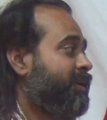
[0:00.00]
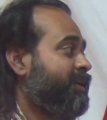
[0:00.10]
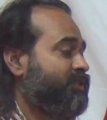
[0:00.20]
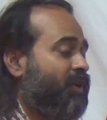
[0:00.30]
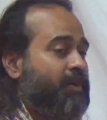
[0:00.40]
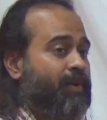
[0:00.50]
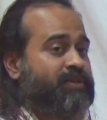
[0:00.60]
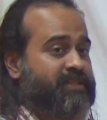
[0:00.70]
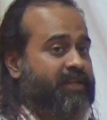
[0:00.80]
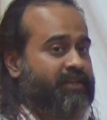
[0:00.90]
it is all
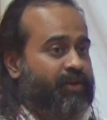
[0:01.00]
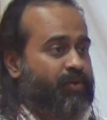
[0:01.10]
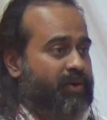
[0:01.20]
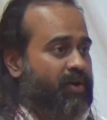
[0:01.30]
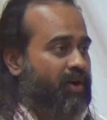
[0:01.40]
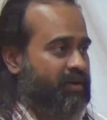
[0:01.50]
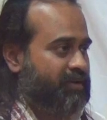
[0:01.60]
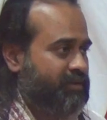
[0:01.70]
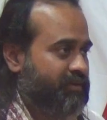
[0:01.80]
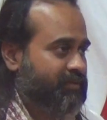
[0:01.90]
about seeing that you are god
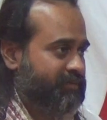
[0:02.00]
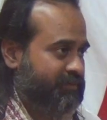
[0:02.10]
no